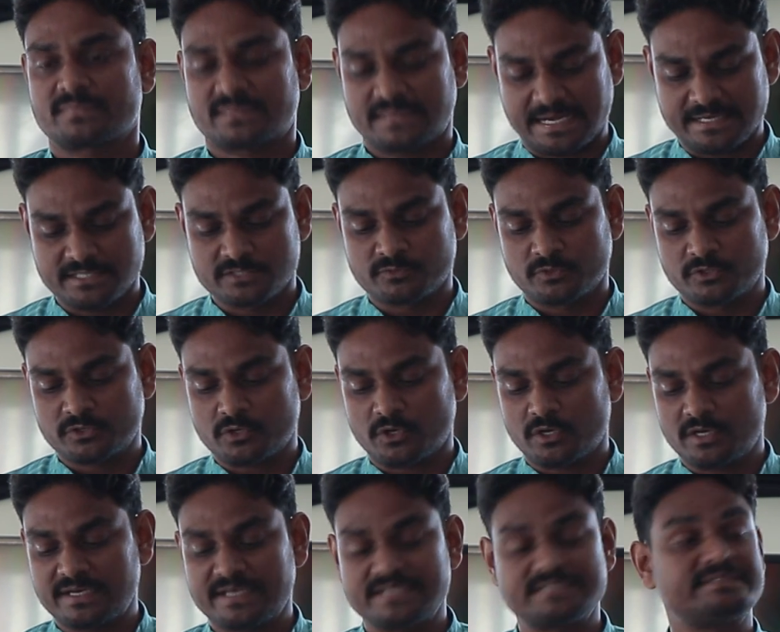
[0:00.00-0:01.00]
That is what
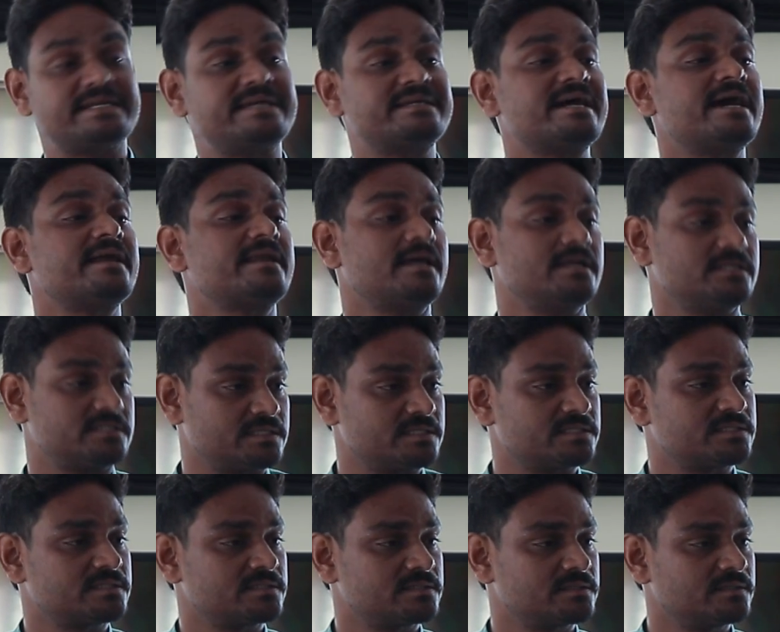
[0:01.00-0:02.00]
called as data
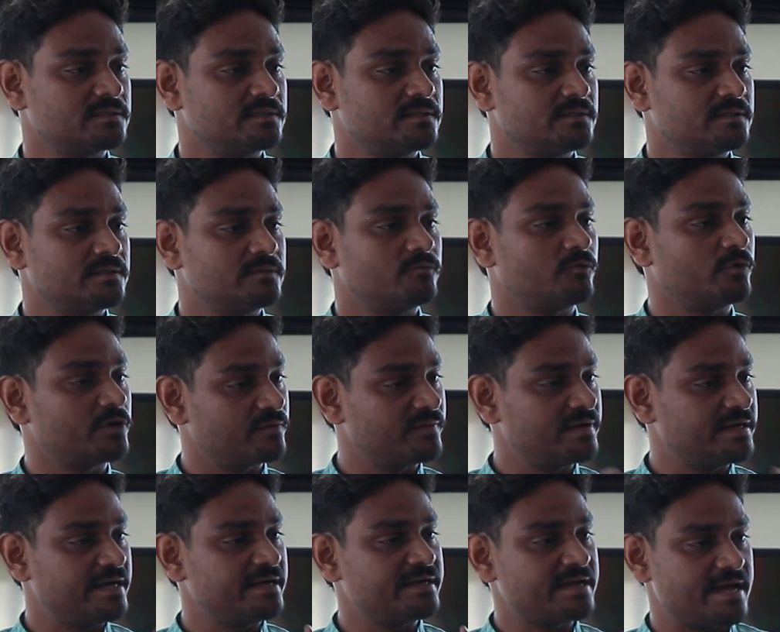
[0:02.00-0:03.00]
analysis.
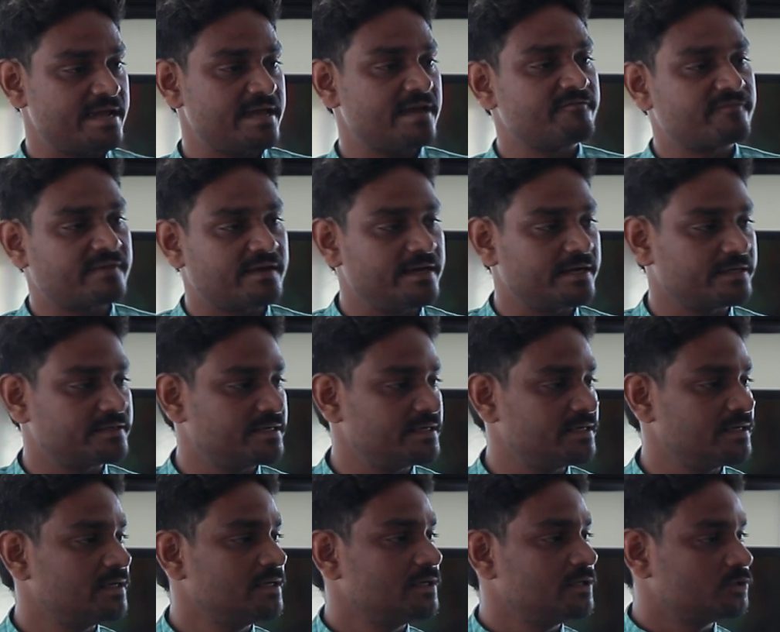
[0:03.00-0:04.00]
Whatever data I have
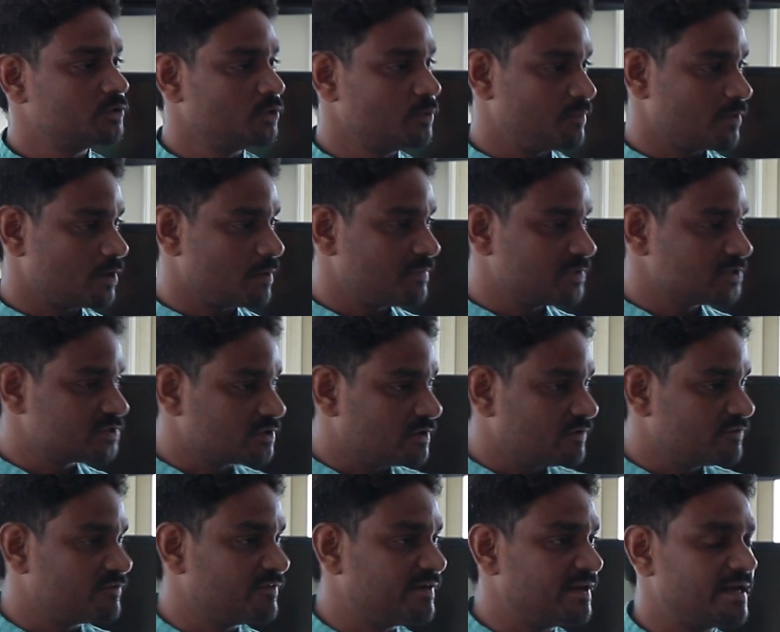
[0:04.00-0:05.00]
collected through proper
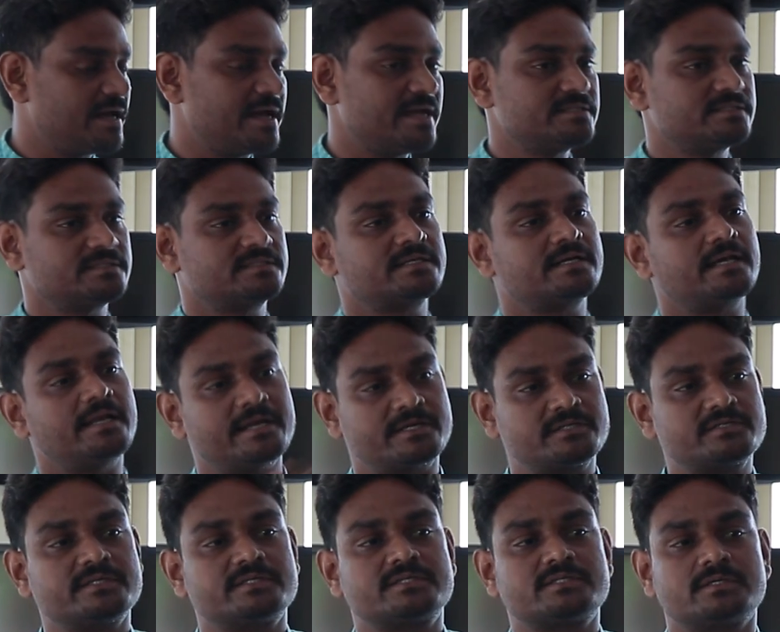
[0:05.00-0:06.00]
software, I just
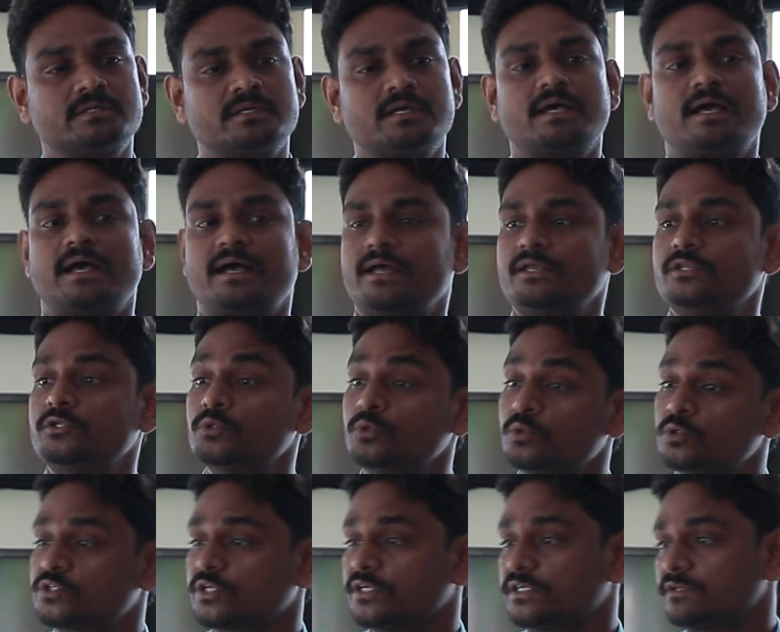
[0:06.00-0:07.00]
collect it and
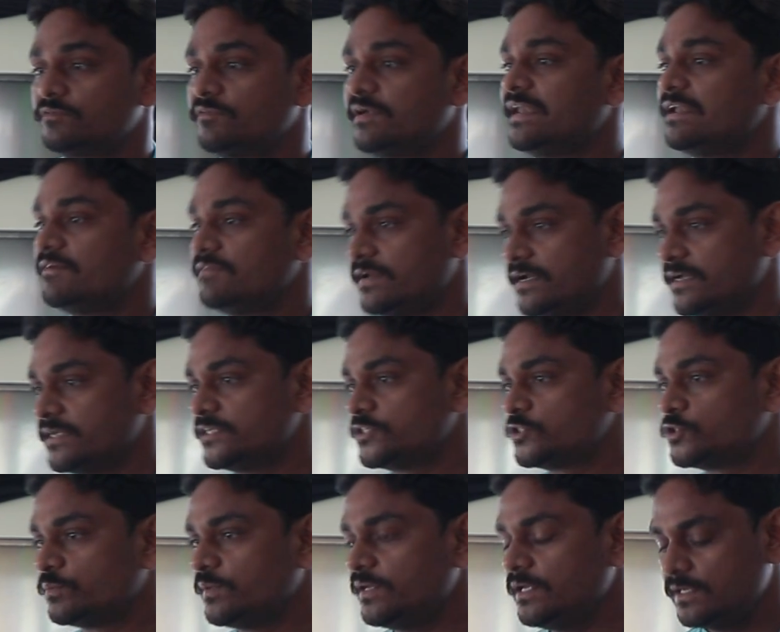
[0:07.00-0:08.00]
use it whenever it is
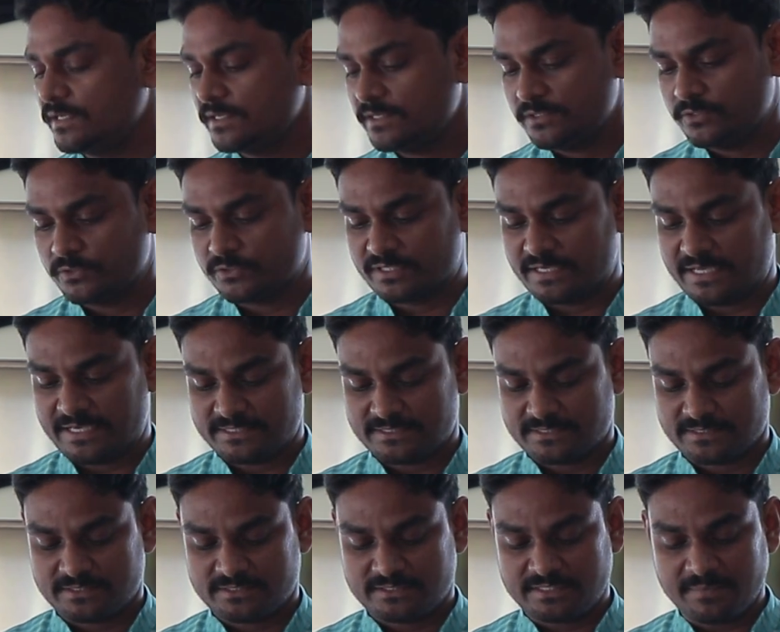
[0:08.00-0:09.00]
to be utilized.
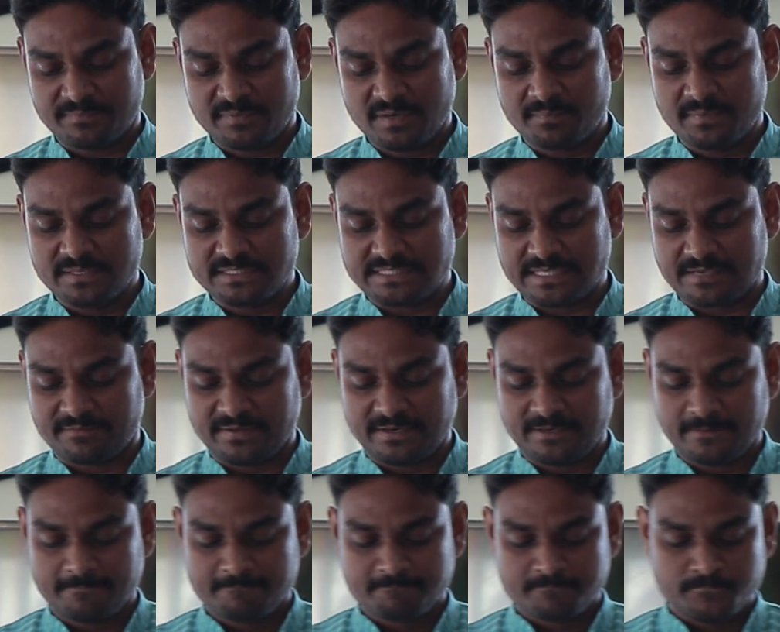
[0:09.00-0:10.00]
Step number
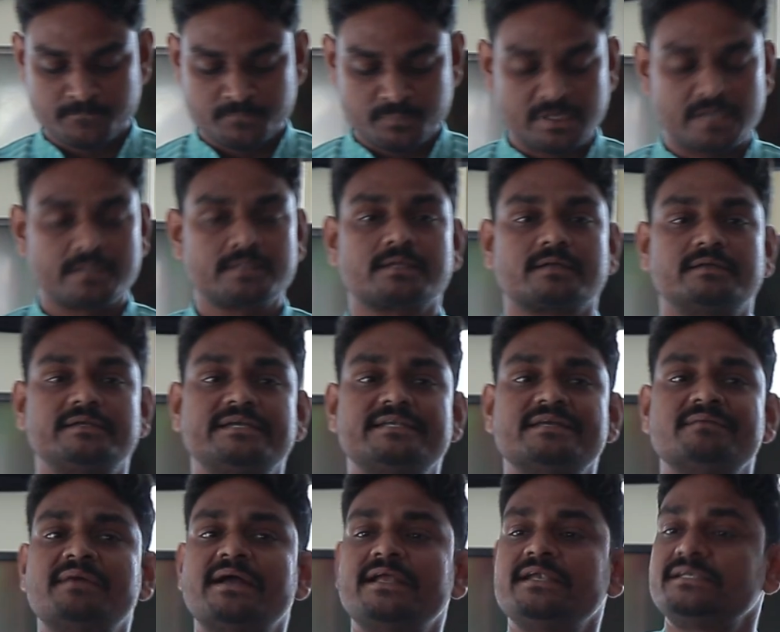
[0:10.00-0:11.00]
7,
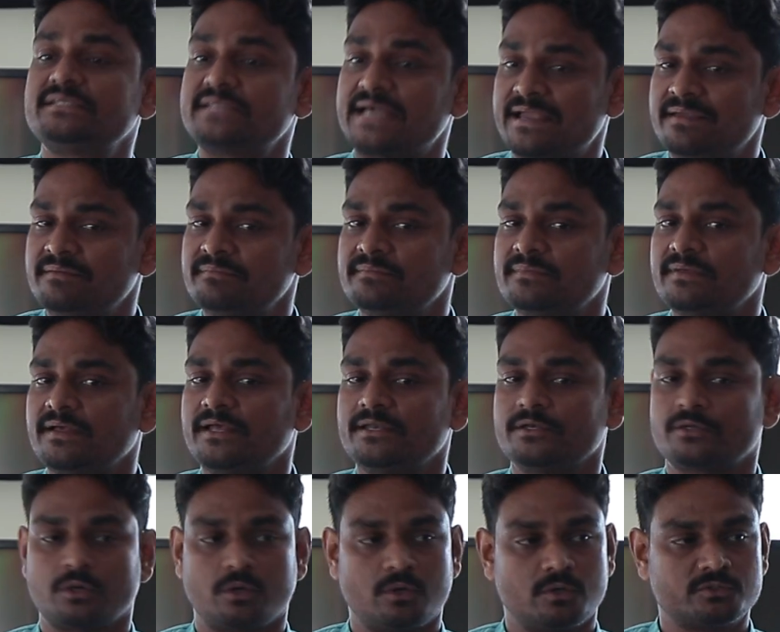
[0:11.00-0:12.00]
determine time
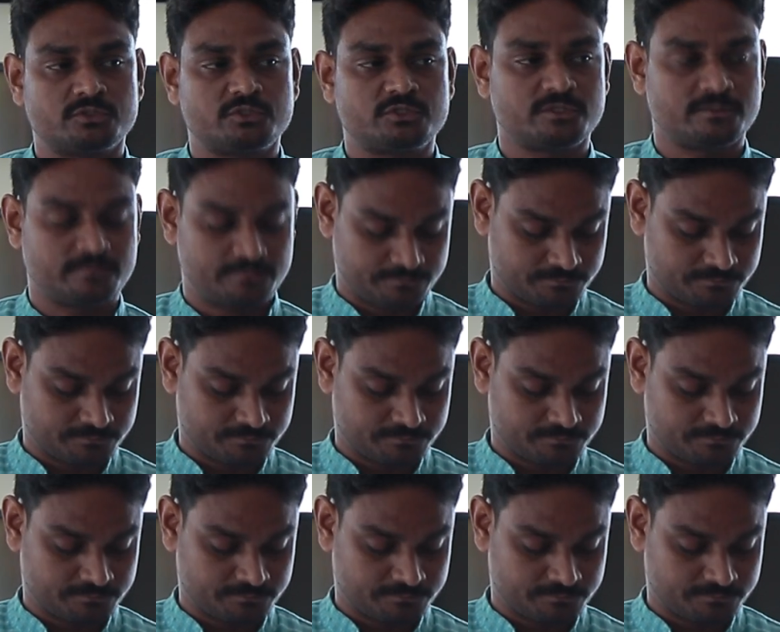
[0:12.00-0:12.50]
and cost.